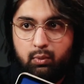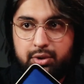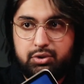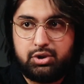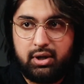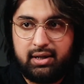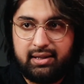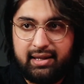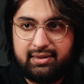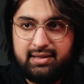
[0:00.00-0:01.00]
When you turn it
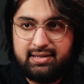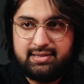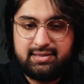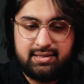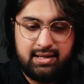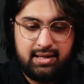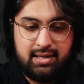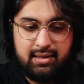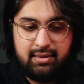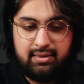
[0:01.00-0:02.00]
like this
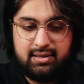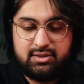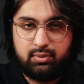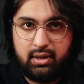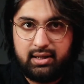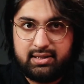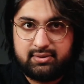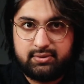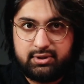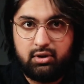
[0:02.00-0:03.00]
one
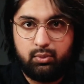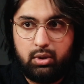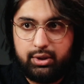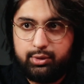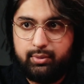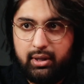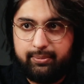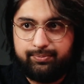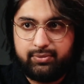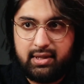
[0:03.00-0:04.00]
is still volume
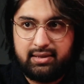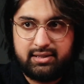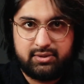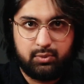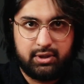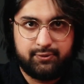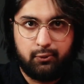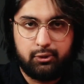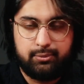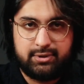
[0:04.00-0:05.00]
up, this one is
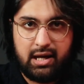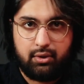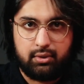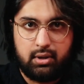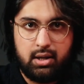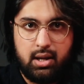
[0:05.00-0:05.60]
volume down.